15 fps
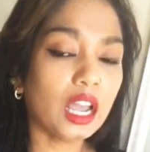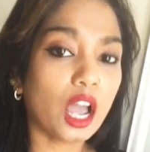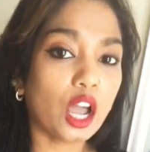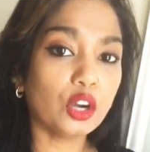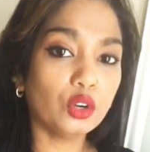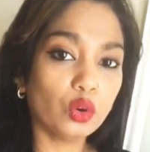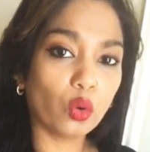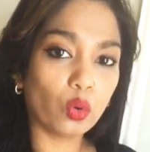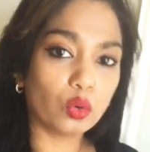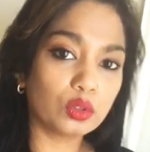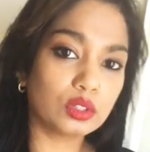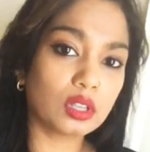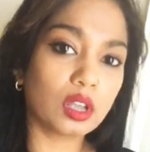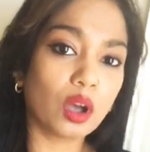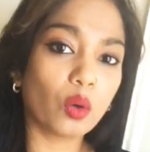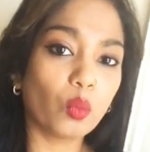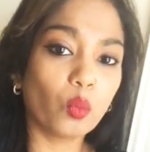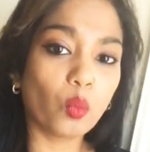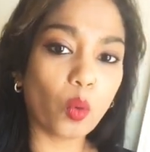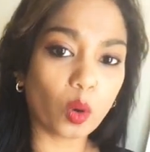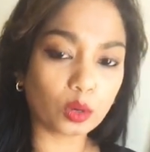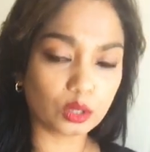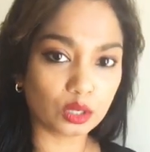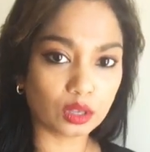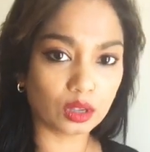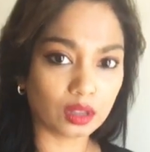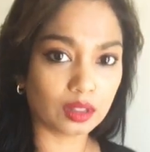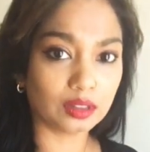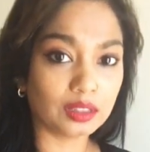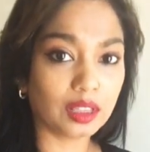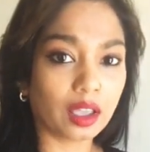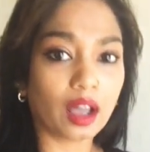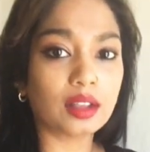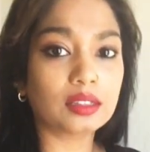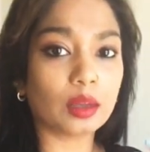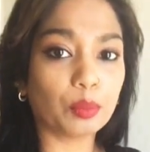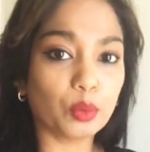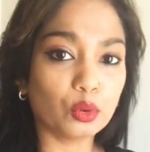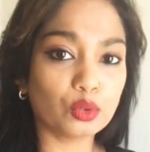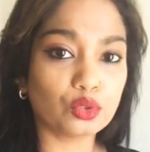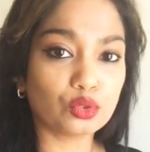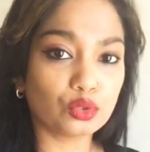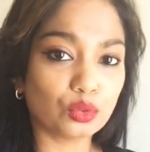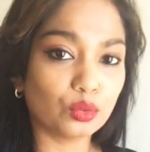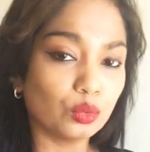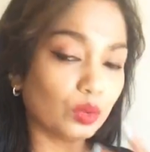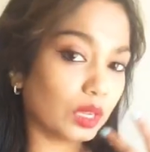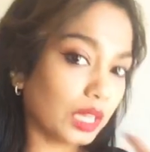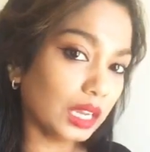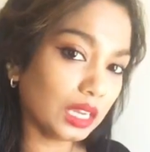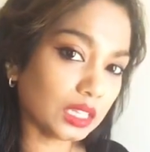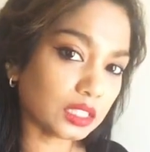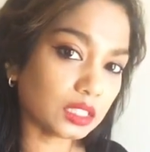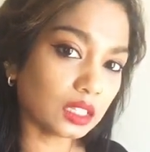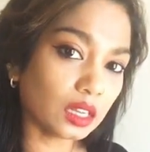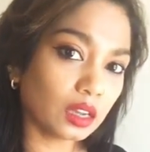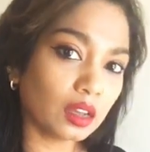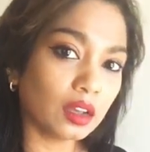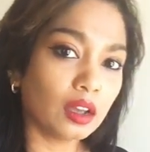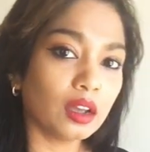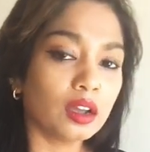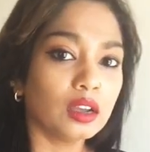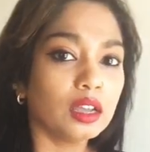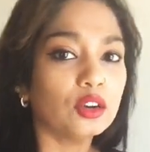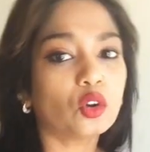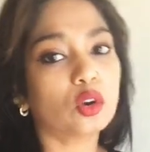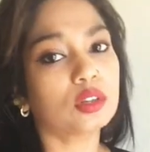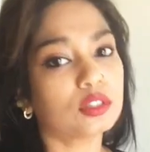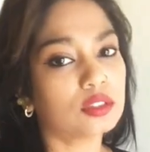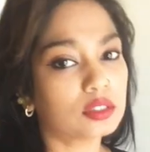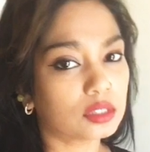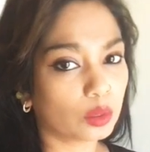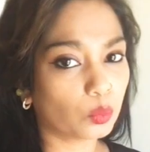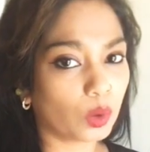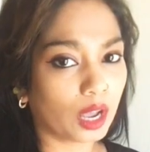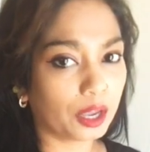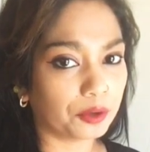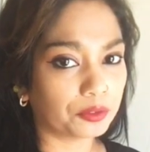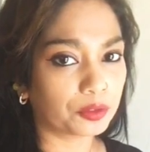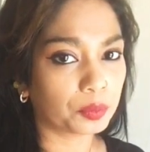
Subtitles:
knows what they are supposed to eat in order to survive.